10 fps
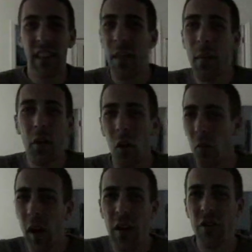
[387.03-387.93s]
the middle of
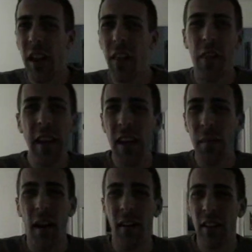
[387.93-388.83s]
the race, you're not
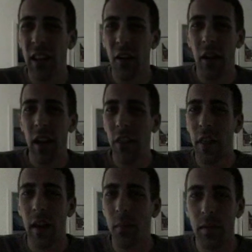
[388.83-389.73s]
thinking about,
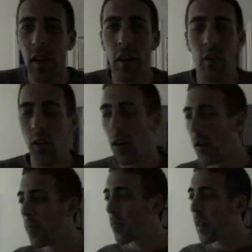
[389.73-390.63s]
anything in particular.
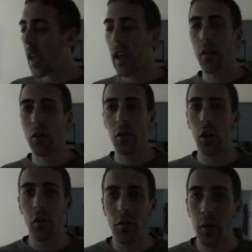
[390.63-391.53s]
And
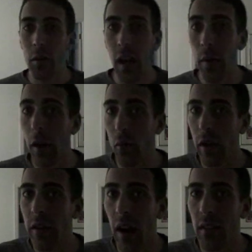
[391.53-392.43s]
you're slowing down without
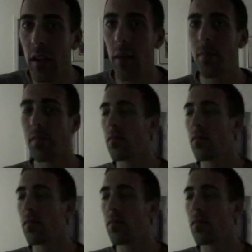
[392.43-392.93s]
realizing it.